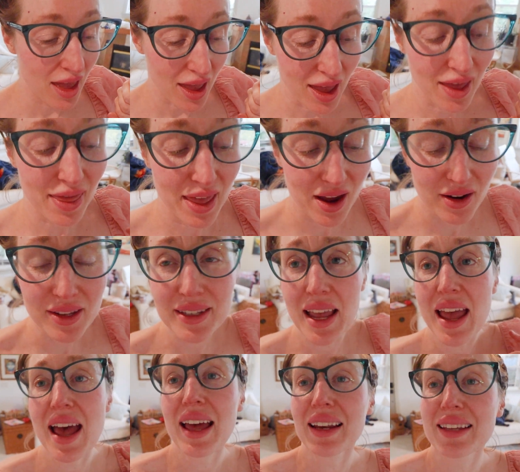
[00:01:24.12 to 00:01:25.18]
And they are
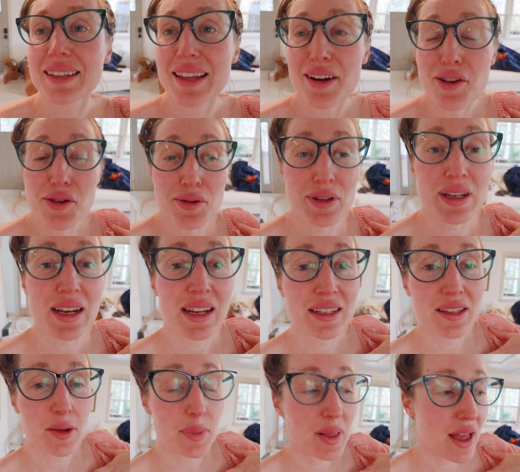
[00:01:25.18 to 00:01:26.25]
sad because they are using it
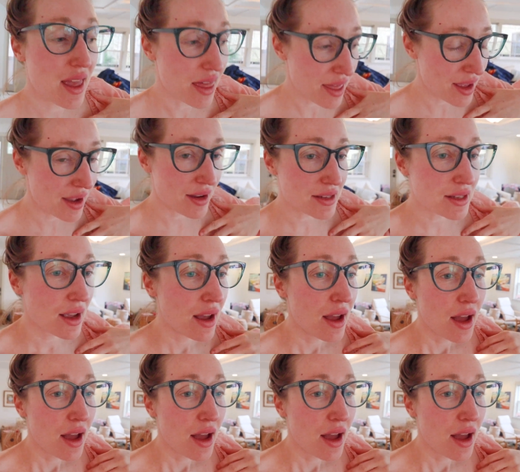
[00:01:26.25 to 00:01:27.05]
as their playthings.